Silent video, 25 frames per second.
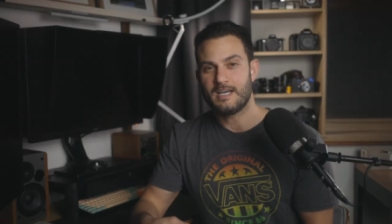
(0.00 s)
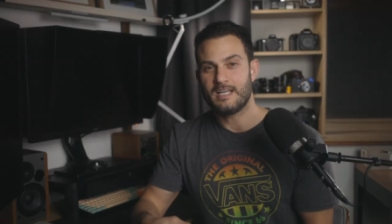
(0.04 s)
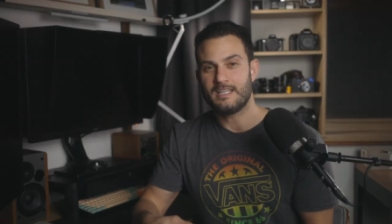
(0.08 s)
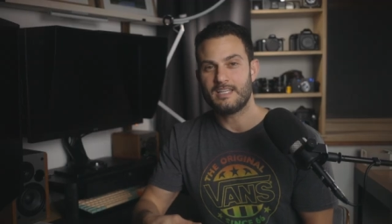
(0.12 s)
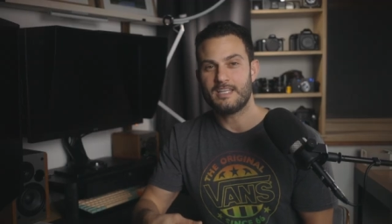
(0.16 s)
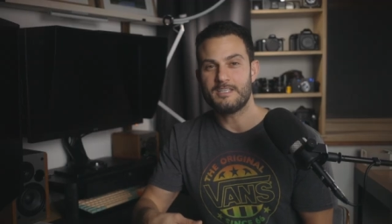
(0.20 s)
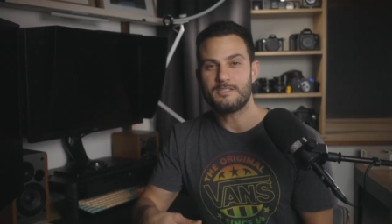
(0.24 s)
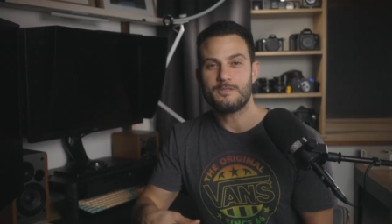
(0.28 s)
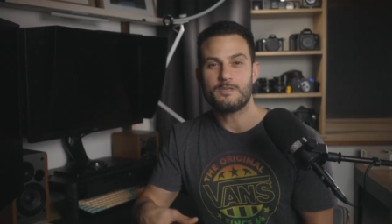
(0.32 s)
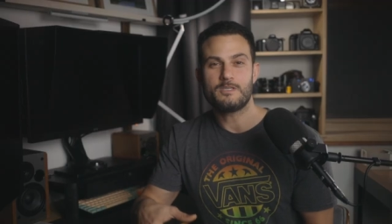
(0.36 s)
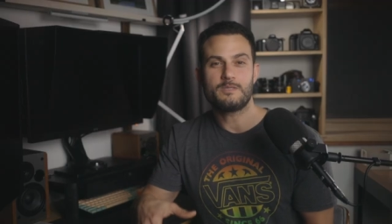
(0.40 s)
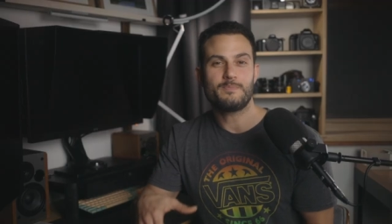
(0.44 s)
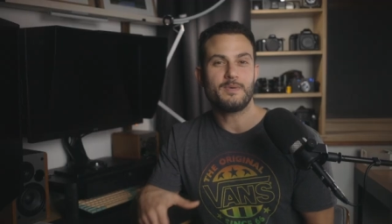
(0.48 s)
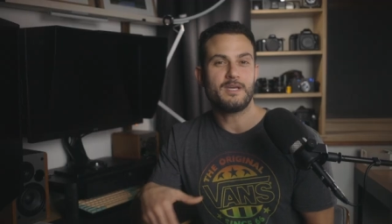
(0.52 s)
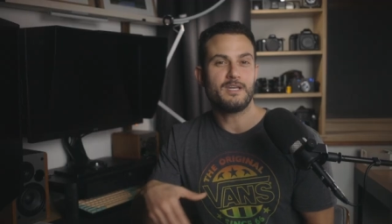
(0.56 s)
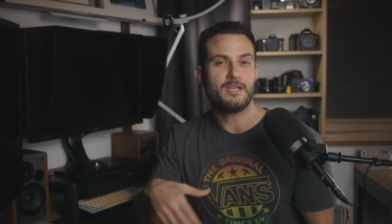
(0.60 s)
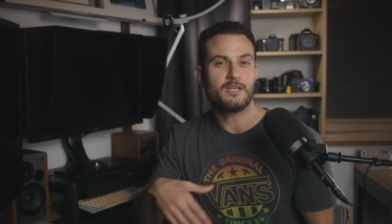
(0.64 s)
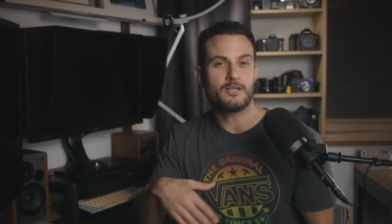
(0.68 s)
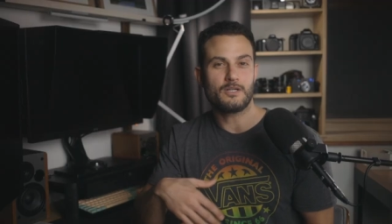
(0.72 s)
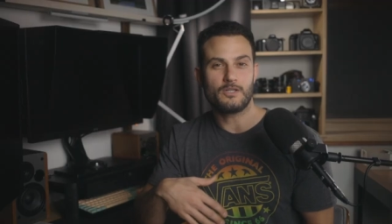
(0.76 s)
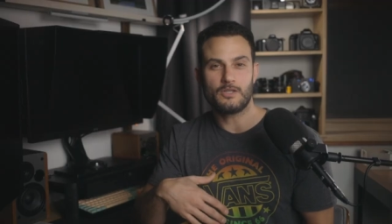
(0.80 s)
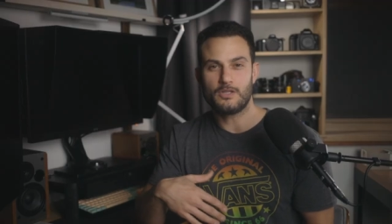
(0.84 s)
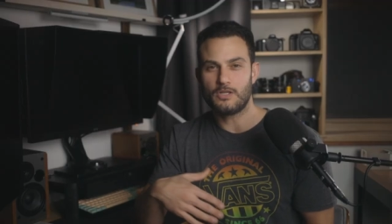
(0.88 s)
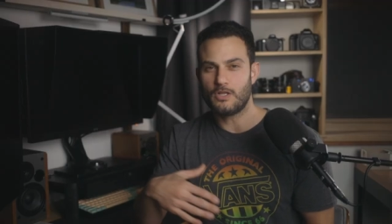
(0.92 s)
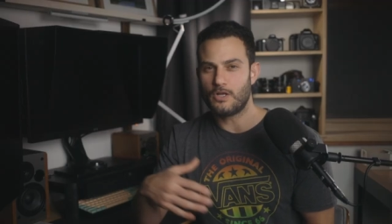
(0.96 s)
unless you're
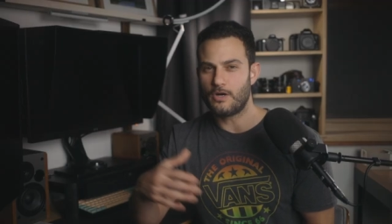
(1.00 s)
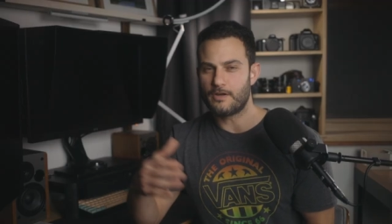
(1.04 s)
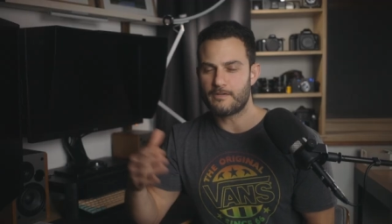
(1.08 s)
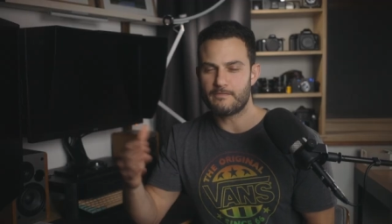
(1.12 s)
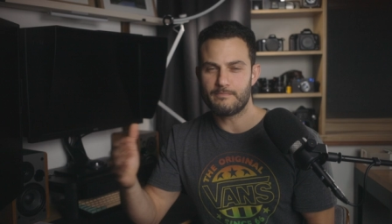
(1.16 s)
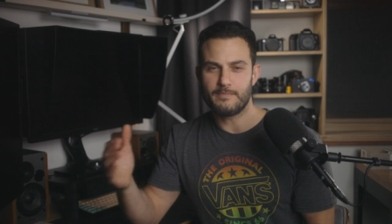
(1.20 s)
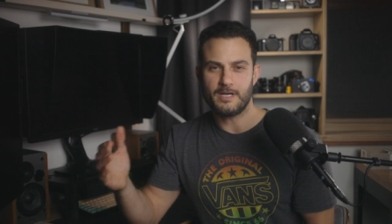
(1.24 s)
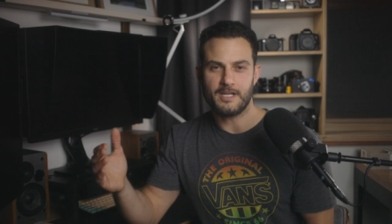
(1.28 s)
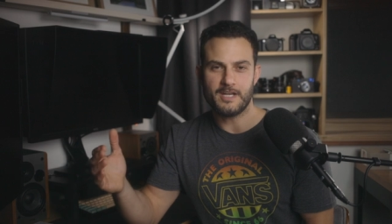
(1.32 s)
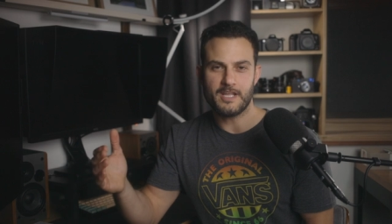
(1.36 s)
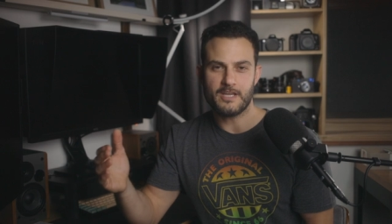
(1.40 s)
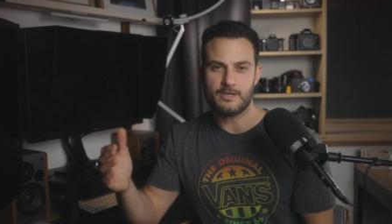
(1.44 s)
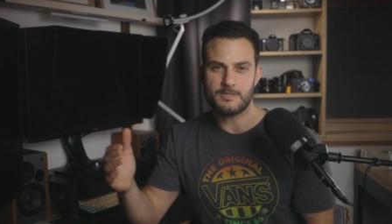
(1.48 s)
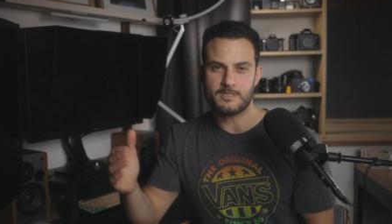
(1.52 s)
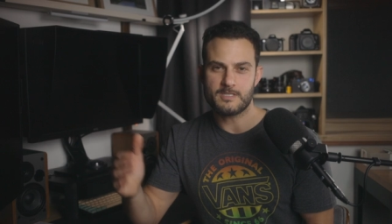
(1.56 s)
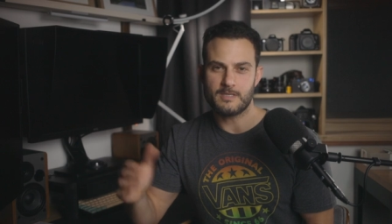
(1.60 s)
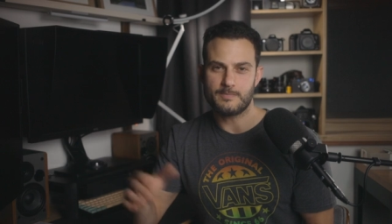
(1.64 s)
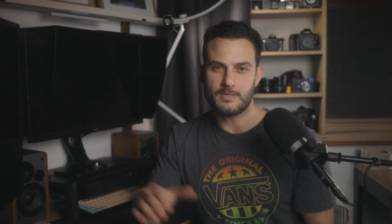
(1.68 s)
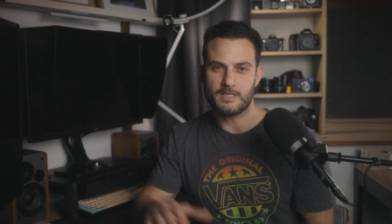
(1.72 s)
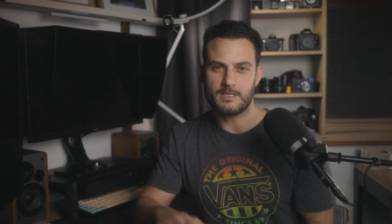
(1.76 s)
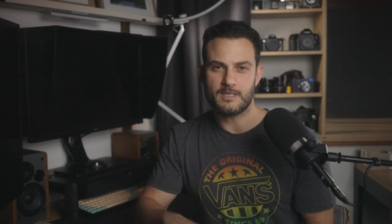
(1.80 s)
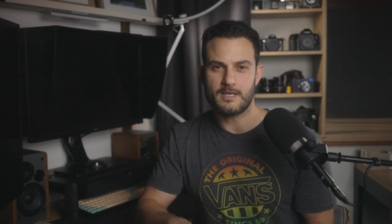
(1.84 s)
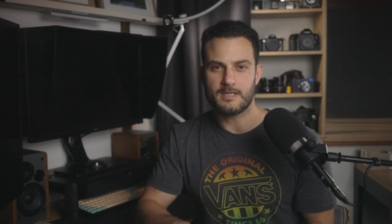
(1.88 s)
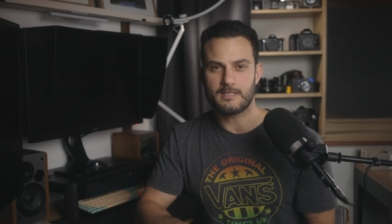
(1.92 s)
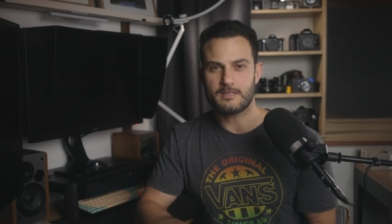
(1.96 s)
spending a lot of money on
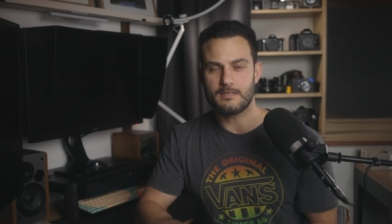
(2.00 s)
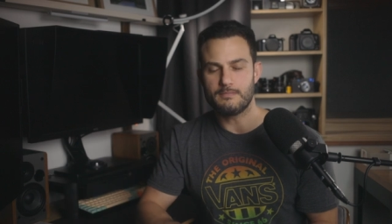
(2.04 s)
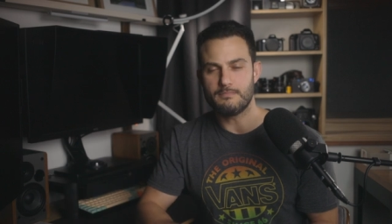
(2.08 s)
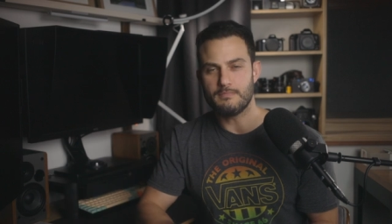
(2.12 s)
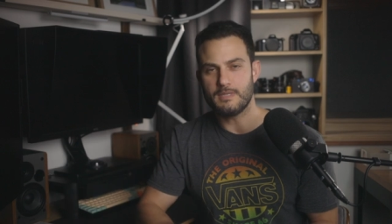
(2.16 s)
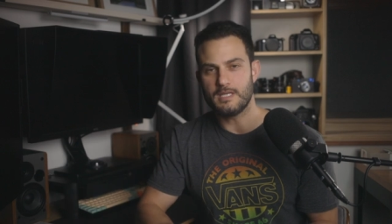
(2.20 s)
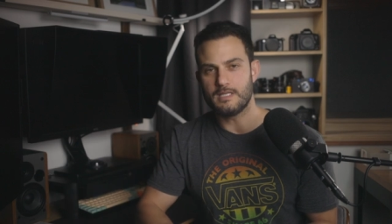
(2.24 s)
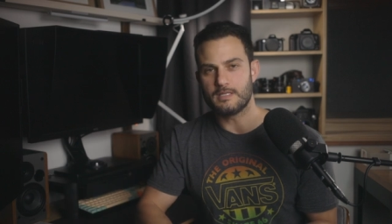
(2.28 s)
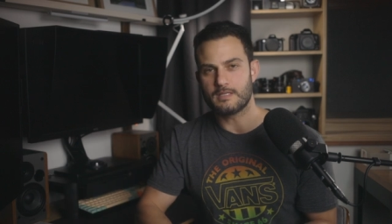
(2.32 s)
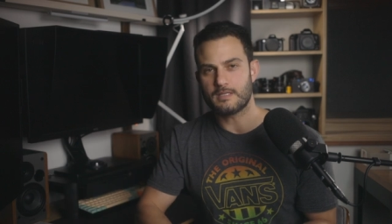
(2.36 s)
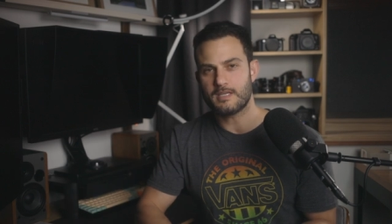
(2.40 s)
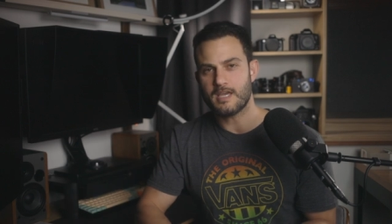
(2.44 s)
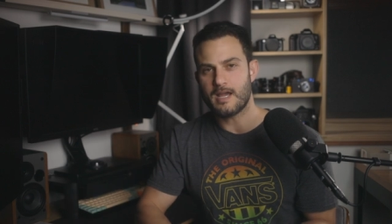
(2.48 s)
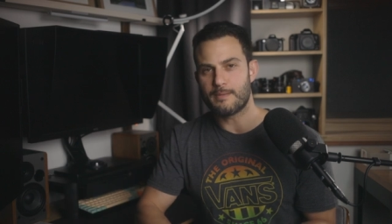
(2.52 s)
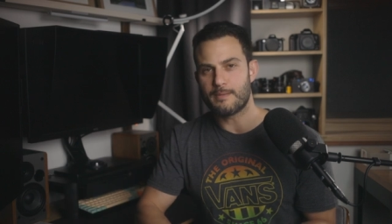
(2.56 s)
something like the Mint